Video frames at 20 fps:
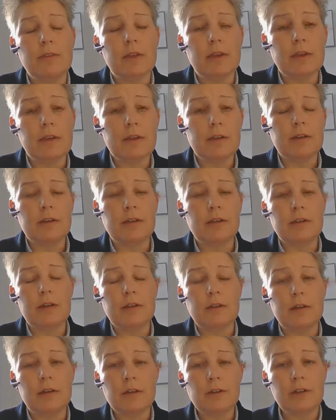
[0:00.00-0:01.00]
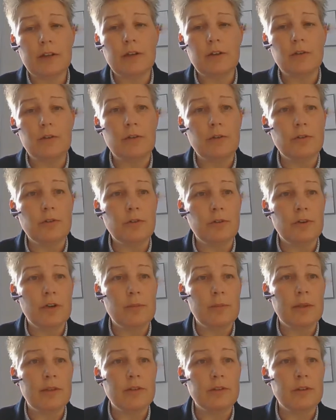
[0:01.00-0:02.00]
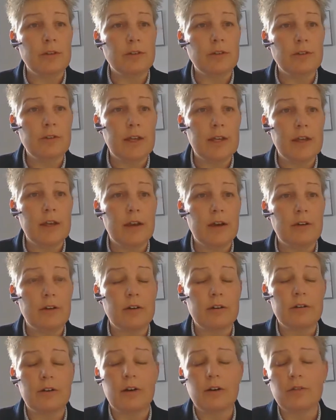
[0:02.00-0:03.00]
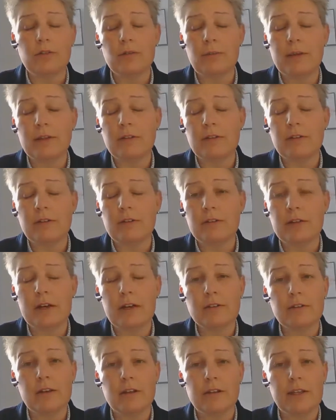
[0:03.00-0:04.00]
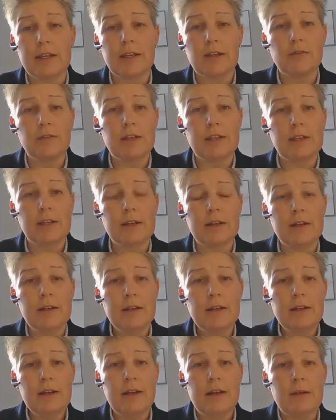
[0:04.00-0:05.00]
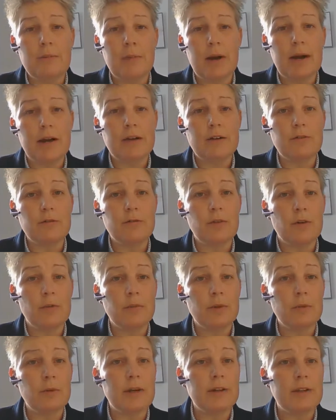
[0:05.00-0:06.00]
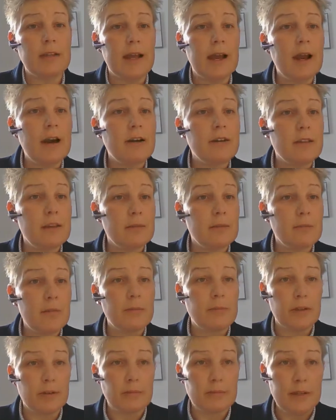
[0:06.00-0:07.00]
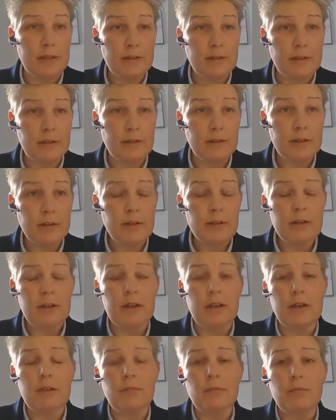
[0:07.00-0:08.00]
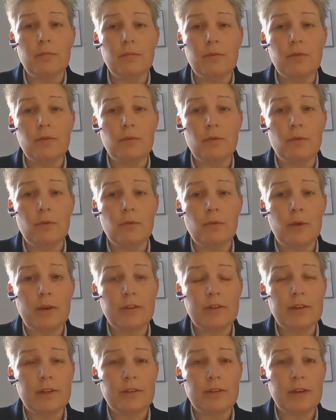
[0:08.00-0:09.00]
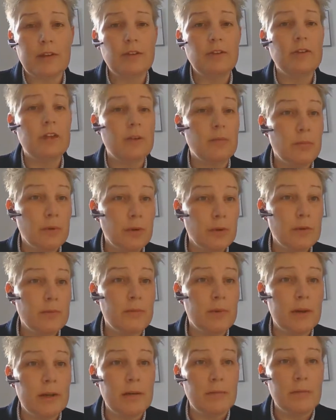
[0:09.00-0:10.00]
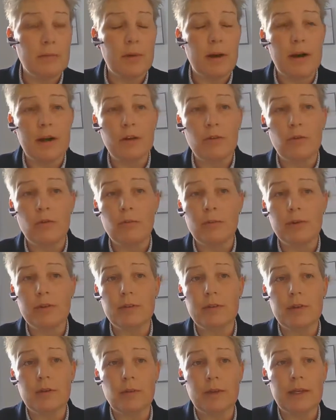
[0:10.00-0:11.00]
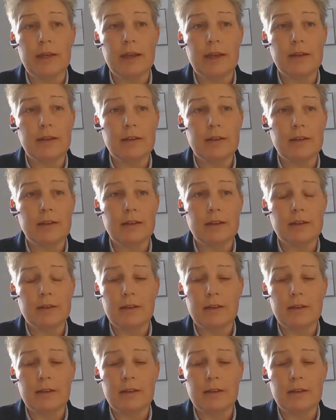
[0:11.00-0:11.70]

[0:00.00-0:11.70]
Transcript: that the cutting crews who come in to undertake our grounds maintenance grass cutting every year are informed of where they are and the maps updated. So with continued input, I hope that we get